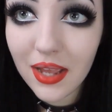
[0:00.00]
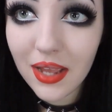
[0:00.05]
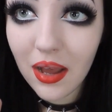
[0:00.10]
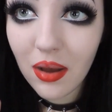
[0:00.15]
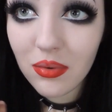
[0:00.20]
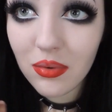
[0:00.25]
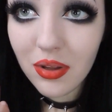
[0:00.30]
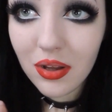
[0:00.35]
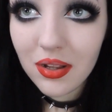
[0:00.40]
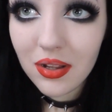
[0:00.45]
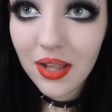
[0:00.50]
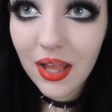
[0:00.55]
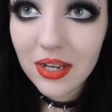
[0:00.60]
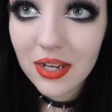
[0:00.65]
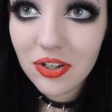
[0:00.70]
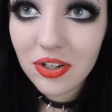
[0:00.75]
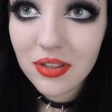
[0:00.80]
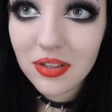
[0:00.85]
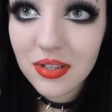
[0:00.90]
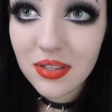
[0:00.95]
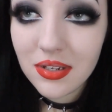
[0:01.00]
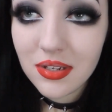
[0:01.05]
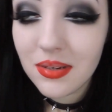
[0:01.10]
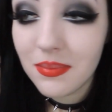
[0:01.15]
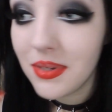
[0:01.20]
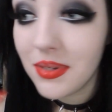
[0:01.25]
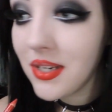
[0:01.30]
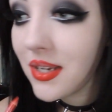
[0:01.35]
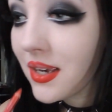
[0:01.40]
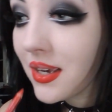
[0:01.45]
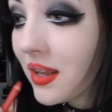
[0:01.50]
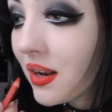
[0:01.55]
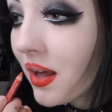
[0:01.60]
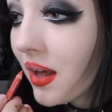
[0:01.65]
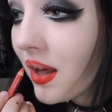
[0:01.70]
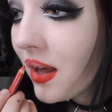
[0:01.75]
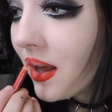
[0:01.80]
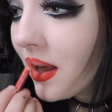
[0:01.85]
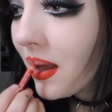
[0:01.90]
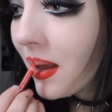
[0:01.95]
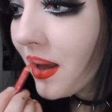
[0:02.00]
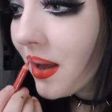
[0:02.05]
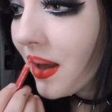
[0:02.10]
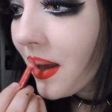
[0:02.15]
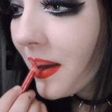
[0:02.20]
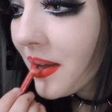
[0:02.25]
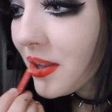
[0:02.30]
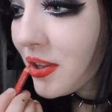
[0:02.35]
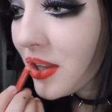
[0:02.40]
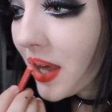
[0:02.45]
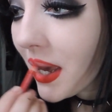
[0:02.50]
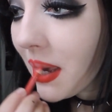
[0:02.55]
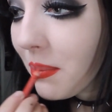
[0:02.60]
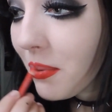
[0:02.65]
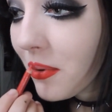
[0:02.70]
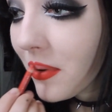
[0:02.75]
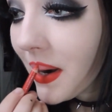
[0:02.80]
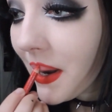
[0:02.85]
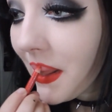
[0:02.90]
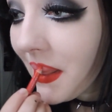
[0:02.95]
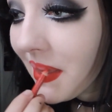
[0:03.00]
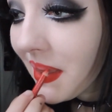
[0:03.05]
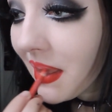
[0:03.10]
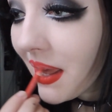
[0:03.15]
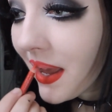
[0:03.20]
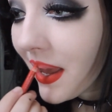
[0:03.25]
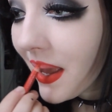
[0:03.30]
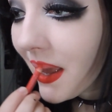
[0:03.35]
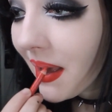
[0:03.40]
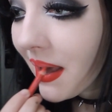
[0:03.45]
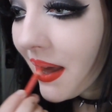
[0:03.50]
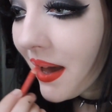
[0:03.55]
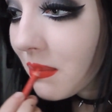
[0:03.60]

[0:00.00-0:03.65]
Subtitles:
Now I'm not like doing this in a particular shape or anything.